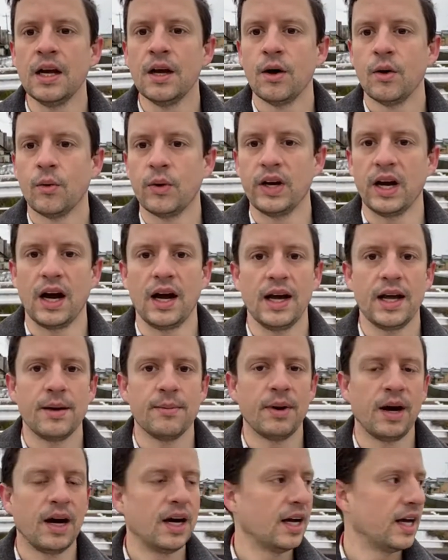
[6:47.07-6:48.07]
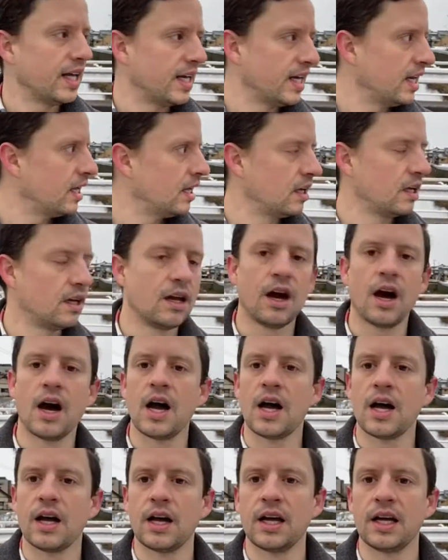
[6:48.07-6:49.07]
When I am on
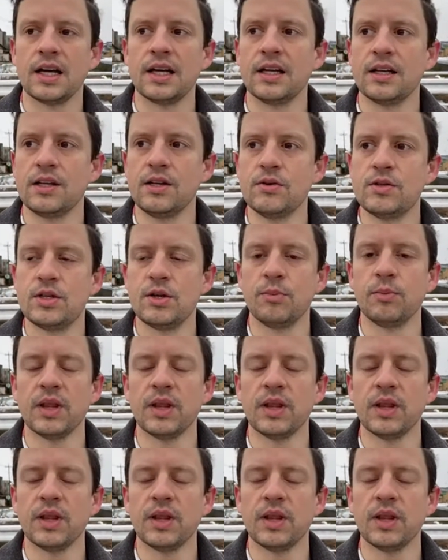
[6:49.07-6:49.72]
YouTube